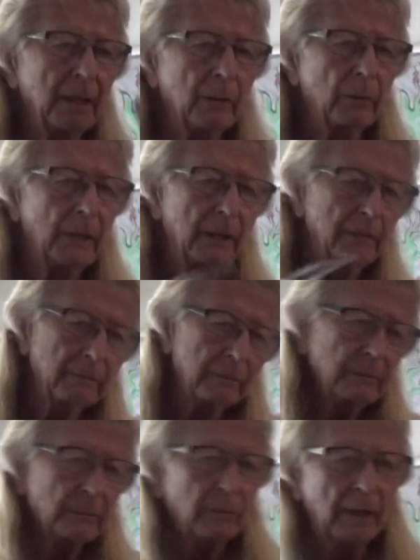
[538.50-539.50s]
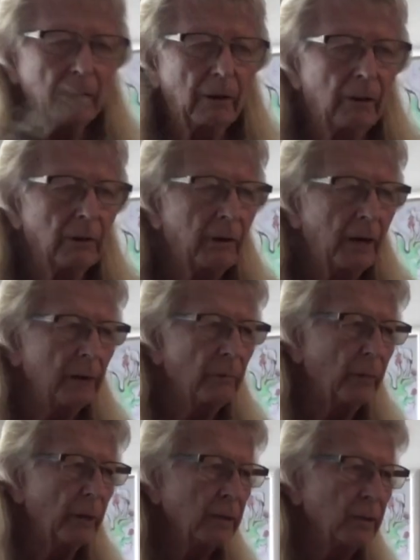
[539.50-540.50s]
that we try all kind
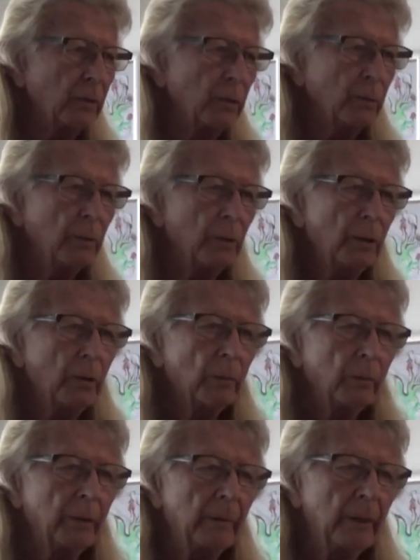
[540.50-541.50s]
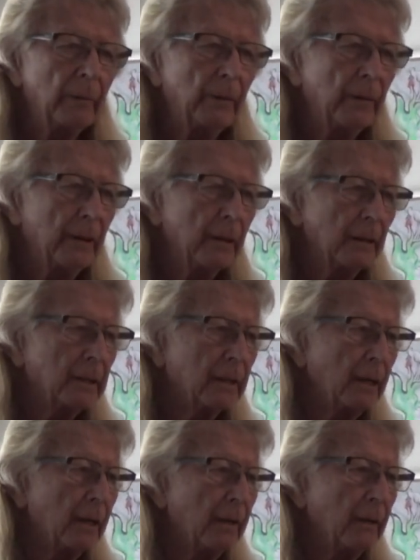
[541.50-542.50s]
of ways to remember
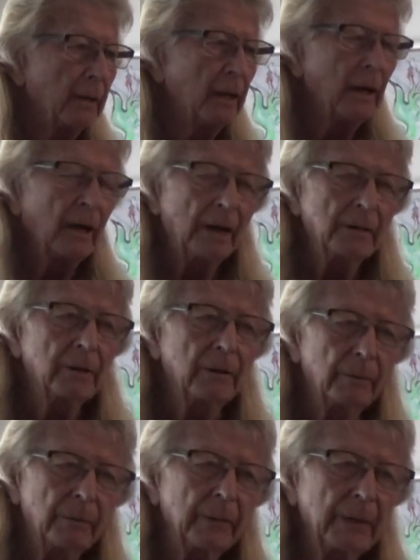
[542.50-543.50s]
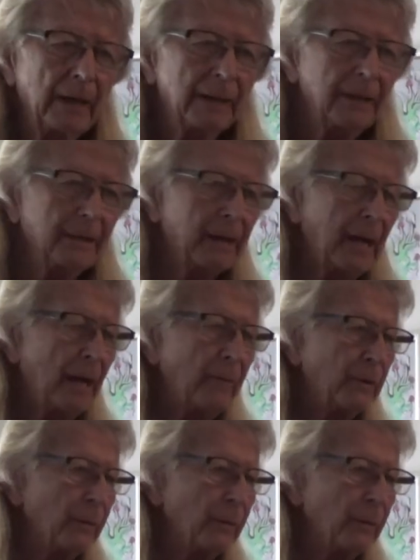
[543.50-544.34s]
this. Uh, also, you have